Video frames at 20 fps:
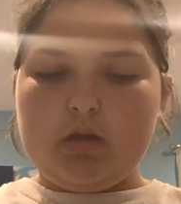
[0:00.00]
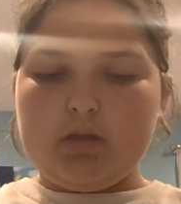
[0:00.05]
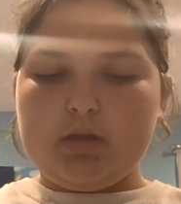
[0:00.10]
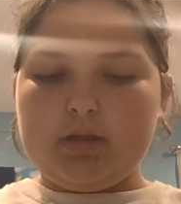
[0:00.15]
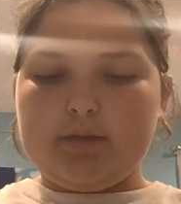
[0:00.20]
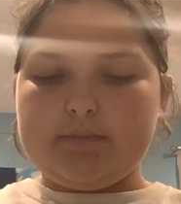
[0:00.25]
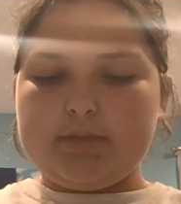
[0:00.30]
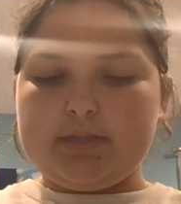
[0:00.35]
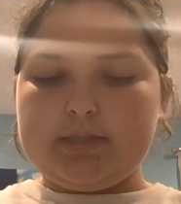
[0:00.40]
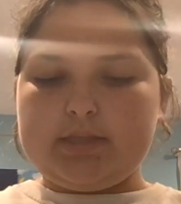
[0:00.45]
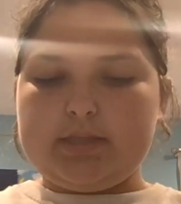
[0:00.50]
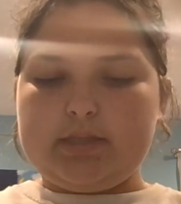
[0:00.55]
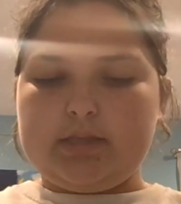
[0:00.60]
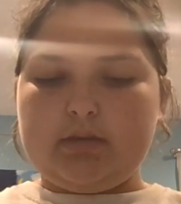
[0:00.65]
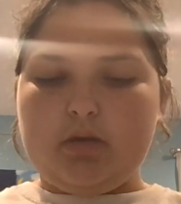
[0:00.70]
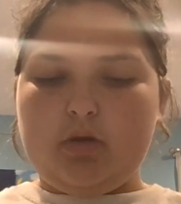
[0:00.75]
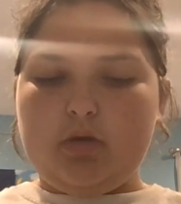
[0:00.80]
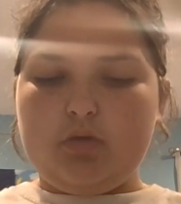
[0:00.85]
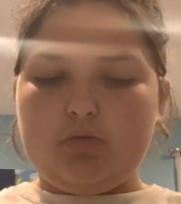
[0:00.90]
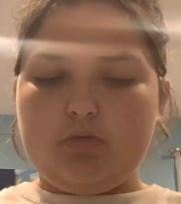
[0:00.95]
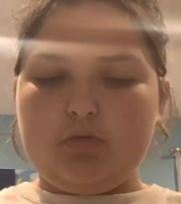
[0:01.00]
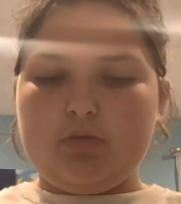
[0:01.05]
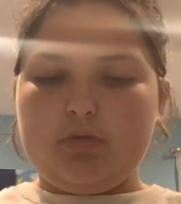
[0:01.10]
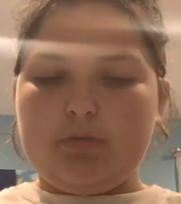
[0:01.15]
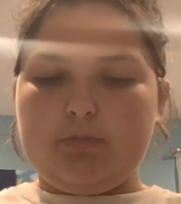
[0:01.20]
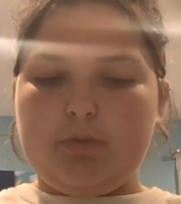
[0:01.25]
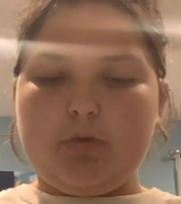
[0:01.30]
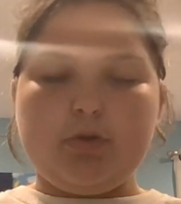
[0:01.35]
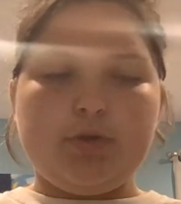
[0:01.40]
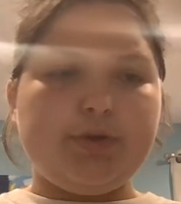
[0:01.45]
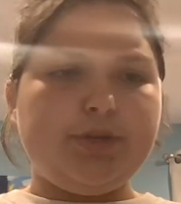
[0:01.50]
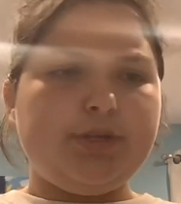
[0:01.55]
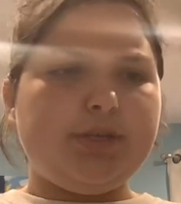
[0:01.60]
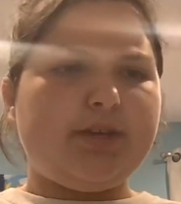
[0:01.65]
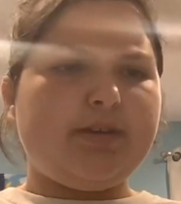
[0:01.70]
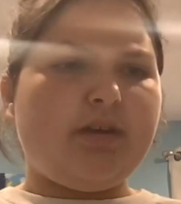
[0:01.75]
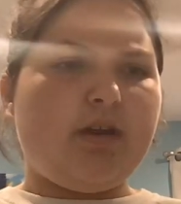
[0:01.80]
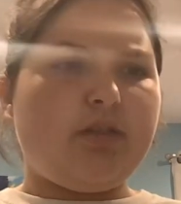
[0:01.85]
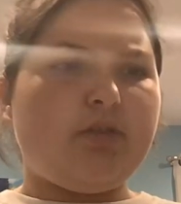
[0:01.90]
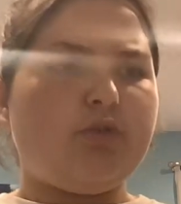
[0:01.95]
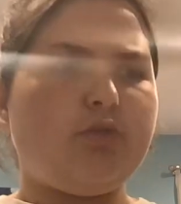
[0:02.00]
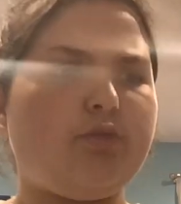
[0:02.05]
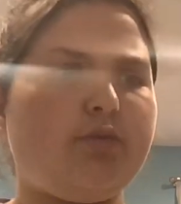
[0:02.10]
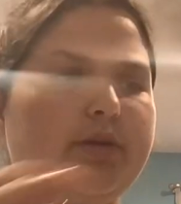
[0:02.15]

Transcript: Let me see. Oh, the burgundy color